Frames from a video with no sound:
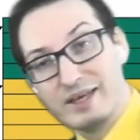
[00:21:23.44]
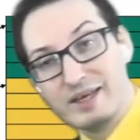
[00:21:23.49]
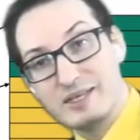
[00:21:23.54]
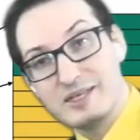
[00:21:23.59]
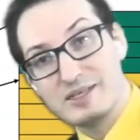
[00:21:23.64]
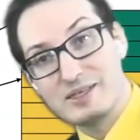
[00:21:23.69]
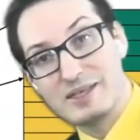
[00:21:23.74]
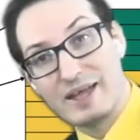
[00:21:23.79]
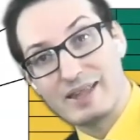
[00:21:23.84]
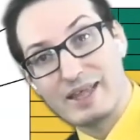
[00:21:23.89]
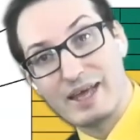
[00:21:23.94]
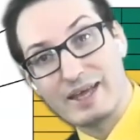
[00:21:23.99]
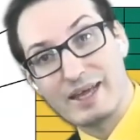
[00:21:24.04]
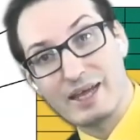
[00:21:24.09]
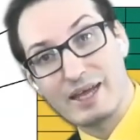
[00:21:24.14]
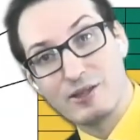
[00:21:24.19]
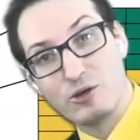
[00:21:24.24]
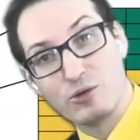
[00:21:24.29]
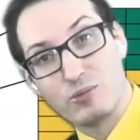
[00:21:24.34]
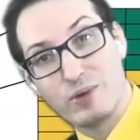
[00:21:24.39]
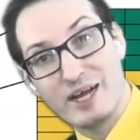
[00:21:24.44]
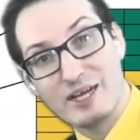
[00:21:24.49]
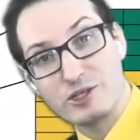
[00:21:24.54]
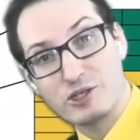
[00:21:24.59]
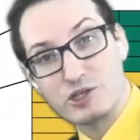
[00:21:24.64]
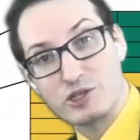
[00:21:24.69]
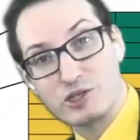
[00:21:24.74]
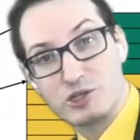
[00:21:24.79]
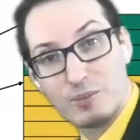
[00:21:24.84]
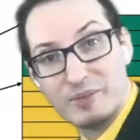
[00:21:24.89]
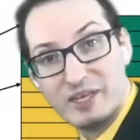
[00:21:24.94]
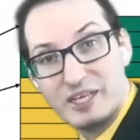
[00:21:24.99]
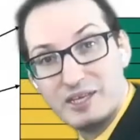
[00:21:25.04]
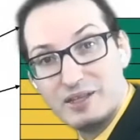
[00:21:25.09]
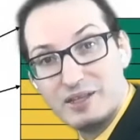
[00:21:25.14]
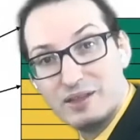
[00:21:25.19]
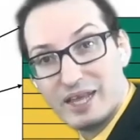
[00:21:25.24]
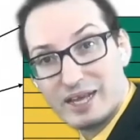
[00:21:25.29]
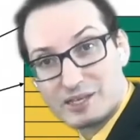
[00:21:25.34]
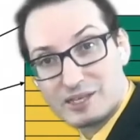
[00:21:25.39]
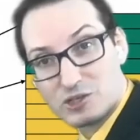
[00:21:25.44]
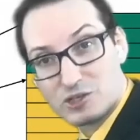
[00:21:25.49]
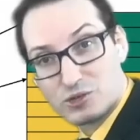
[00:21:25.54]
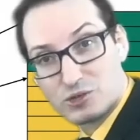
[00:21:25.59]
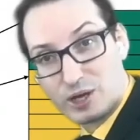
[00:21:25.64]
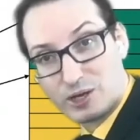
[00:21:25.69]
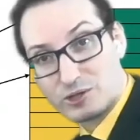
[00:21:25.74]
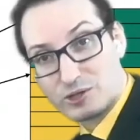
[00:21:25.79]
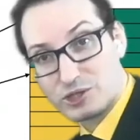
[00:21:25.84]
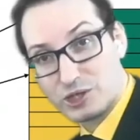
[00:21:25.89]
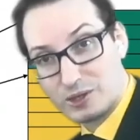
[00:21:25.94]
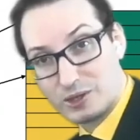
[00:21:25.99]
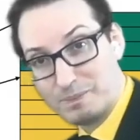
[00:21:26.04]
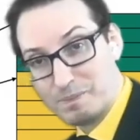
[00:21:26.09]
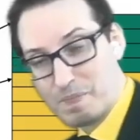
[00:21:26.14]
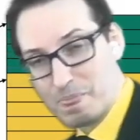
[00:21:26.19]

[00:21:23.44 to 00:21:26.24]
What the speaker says: is that I can arrange some index structure.